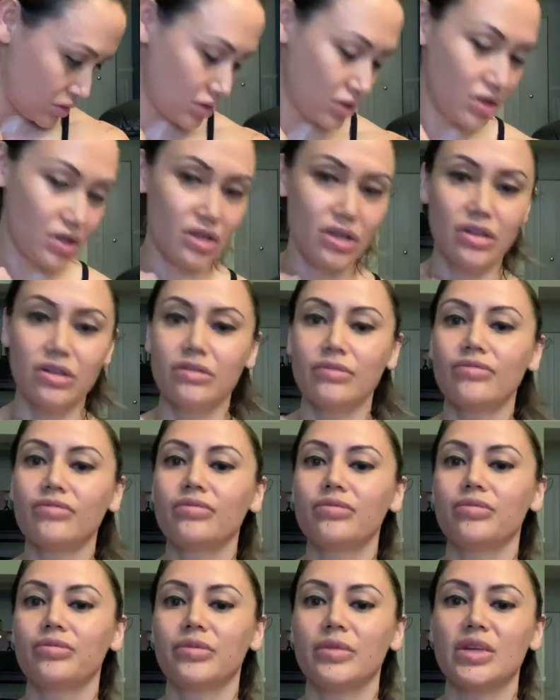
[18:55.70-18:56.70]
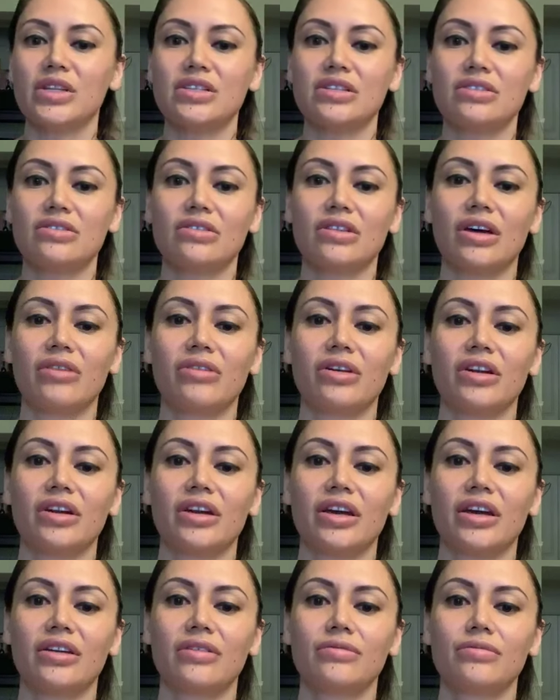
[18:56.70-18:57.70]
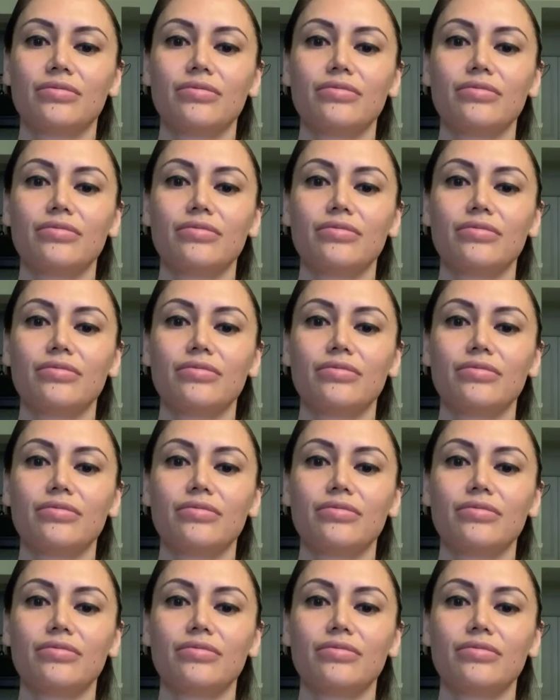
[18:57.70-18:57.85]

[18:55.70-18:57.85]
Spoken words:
Good. Let's do that one again.